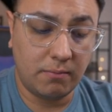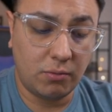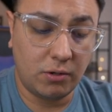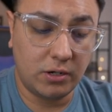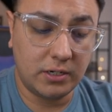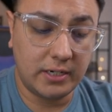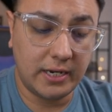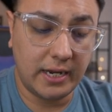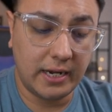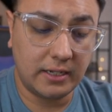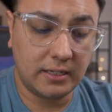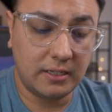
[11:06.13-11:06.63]

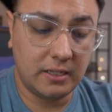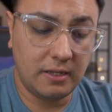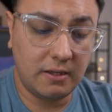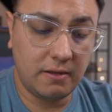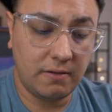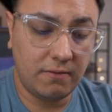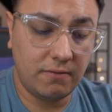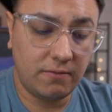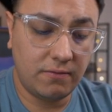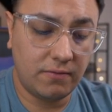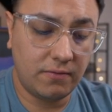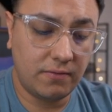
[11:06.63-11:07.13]

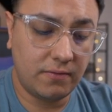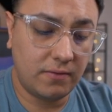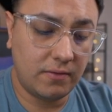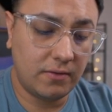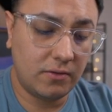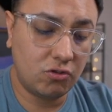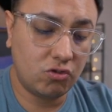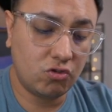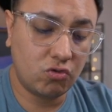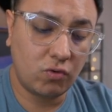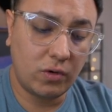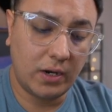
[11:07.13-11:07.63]
Protective
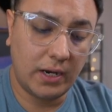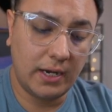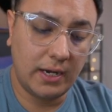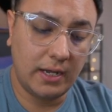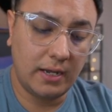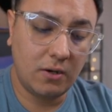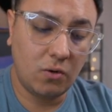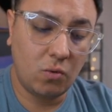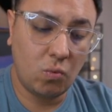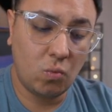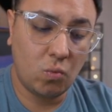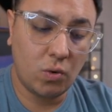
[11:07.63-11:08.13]

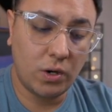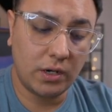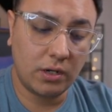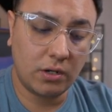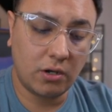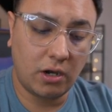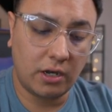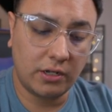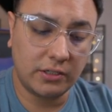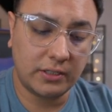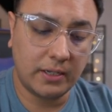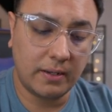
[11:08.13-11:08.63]
training, 1
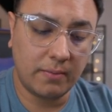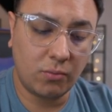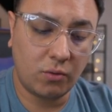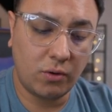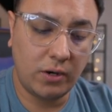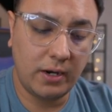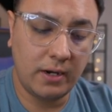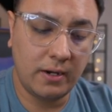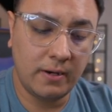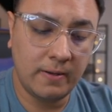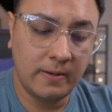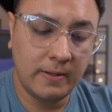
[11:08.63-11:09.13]
cost
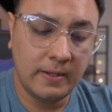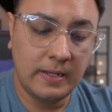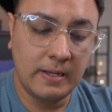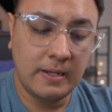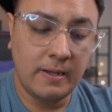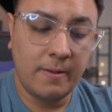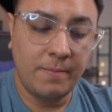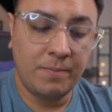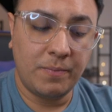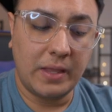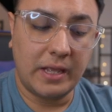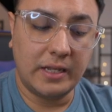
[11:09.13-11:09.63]
upgrade.
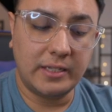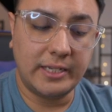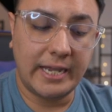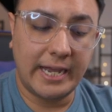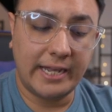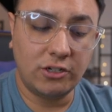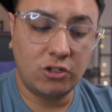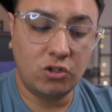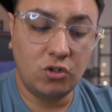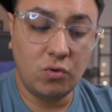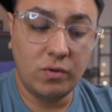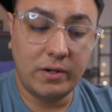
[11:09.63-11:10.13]

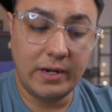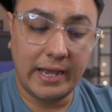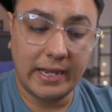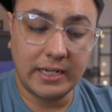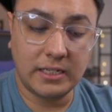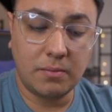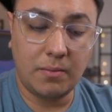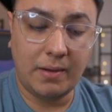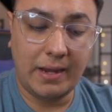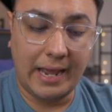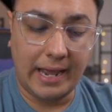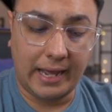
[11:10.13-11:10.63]
Attached to an
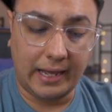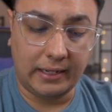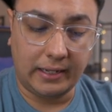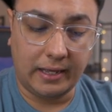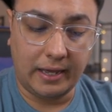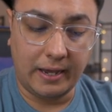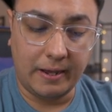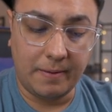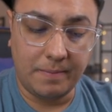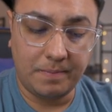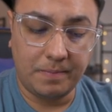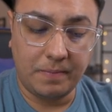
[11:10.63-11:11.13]
X-Men
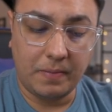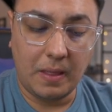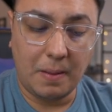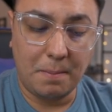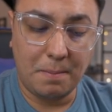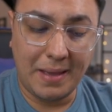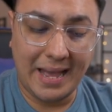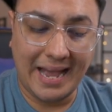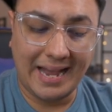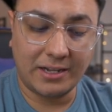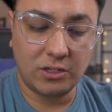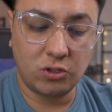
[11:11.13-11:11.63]
ally,
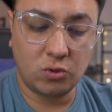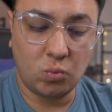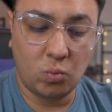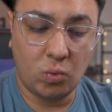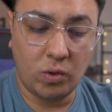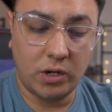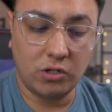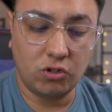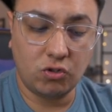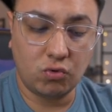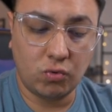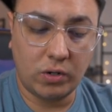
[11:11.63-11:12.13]
max
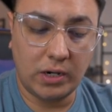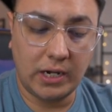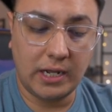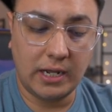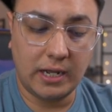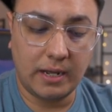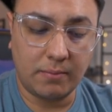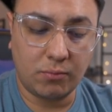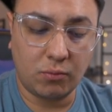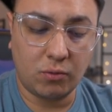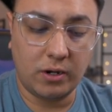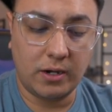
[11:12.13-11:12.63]
1
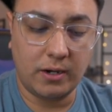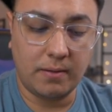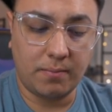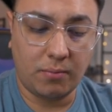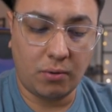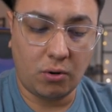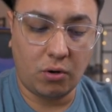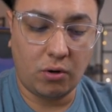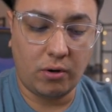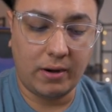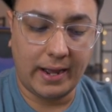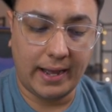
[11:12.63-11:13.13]
training upgrade
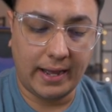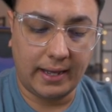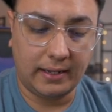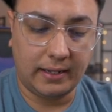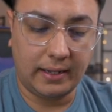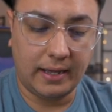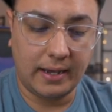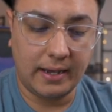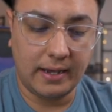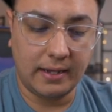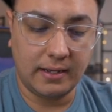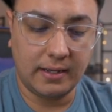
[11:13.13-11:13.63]
per
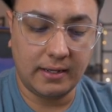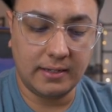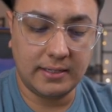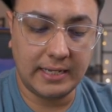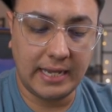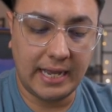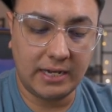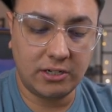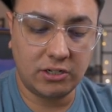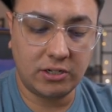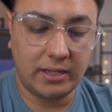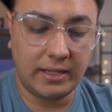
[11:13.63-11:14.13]
ally.
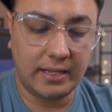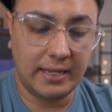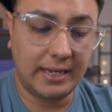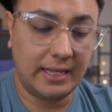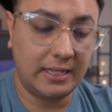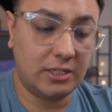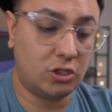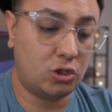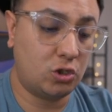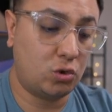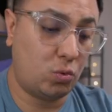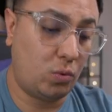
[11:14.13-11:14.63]
Attached ally
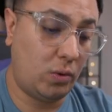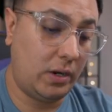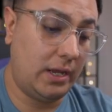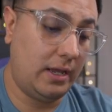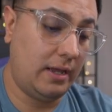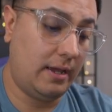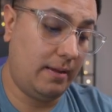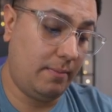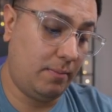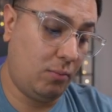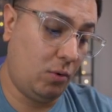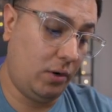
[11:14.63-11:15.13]
gets 3
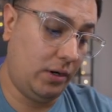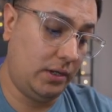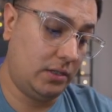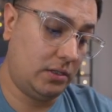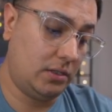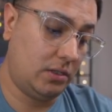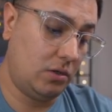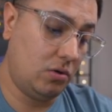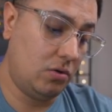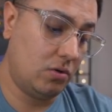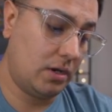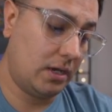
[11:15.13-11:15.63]
hit
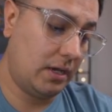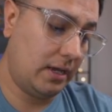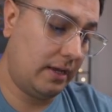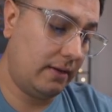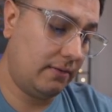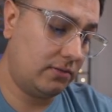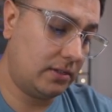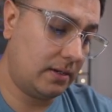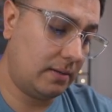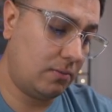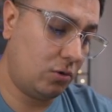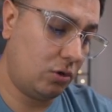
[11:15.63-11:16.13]
points. So you can
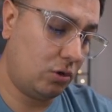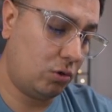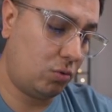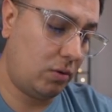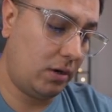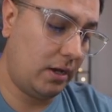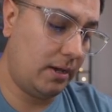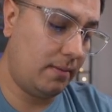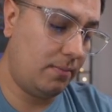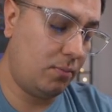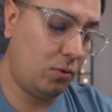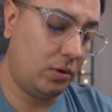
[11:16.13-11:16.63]
give someone
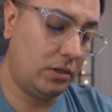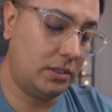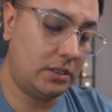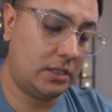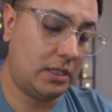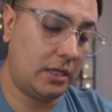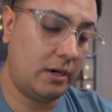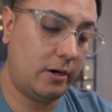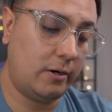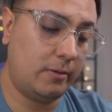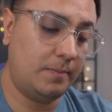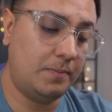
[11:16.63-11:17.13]
3 hit points
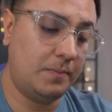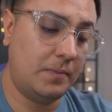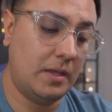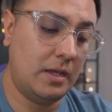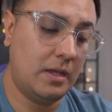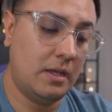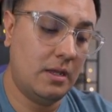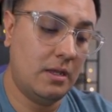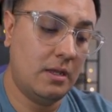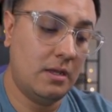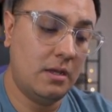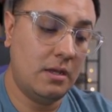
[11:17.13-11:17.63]
there.
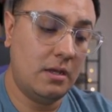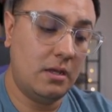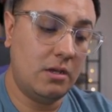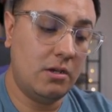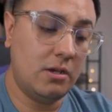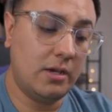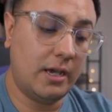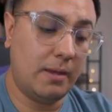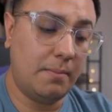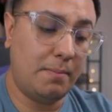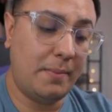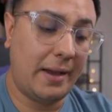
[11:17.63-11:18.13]

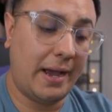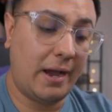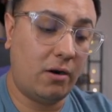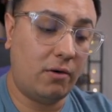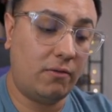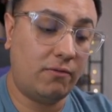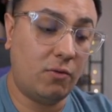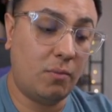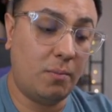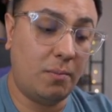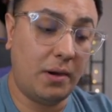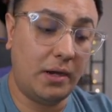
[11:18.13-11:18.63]
You get
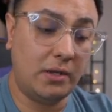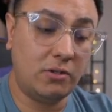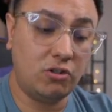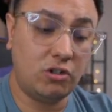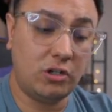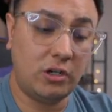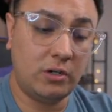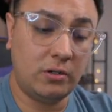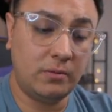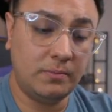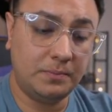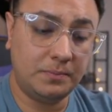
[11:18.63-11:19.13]
Powerful Punch
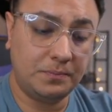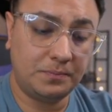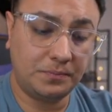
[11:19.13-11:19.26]
here.